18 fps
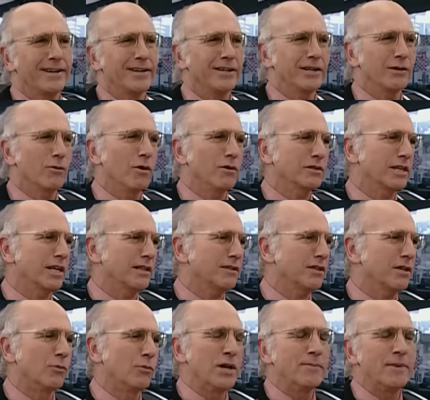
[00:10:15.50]
Yeah, you won't get the
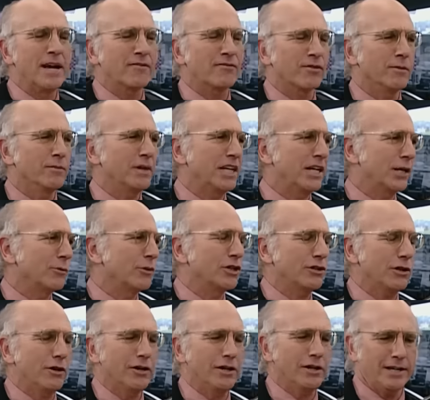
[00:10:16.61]
remake from here to
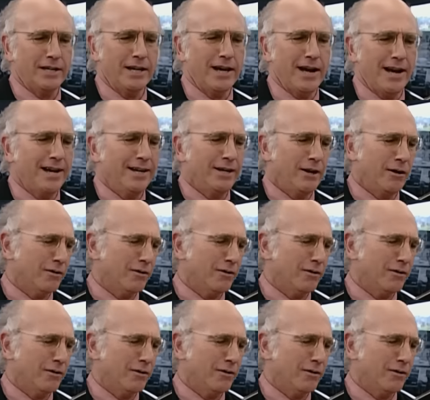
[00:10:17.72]
eternity. Yeah, I know.